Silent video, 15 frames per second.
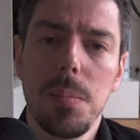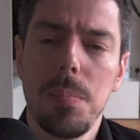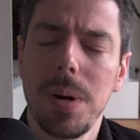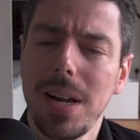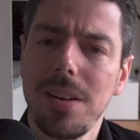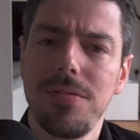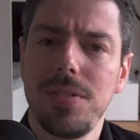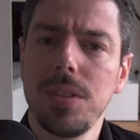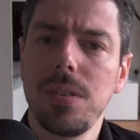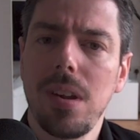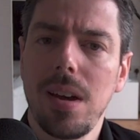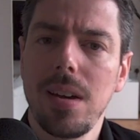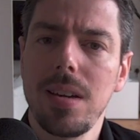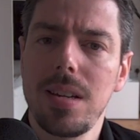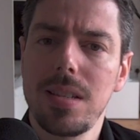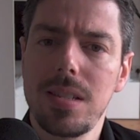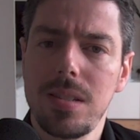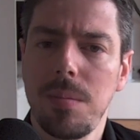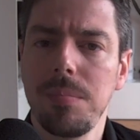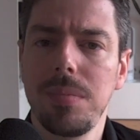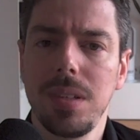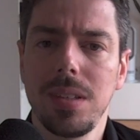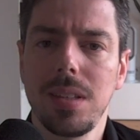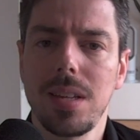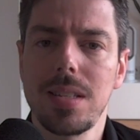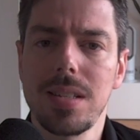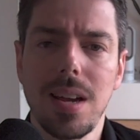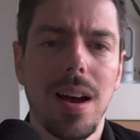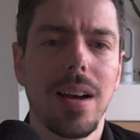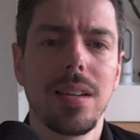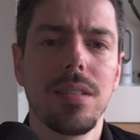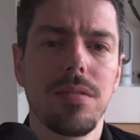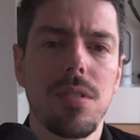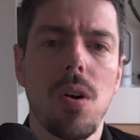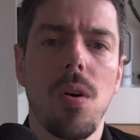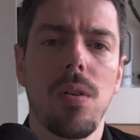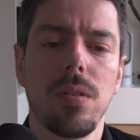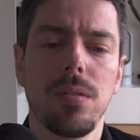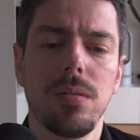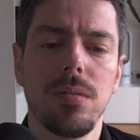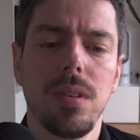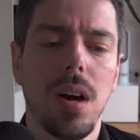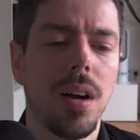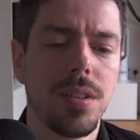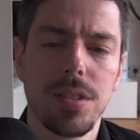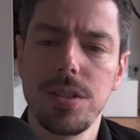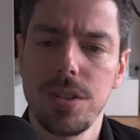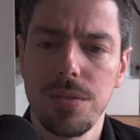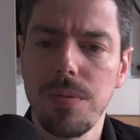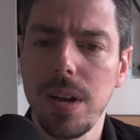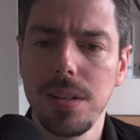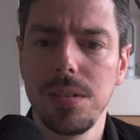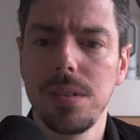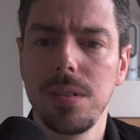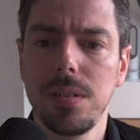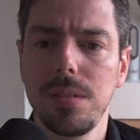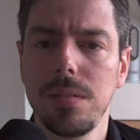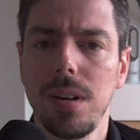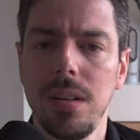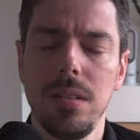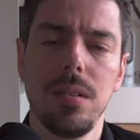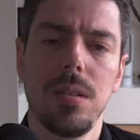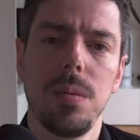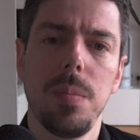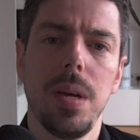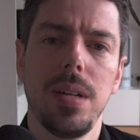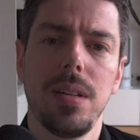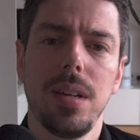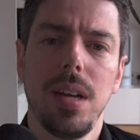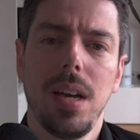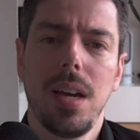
But I feel like it's something that's kind of gone under the radar a little bit.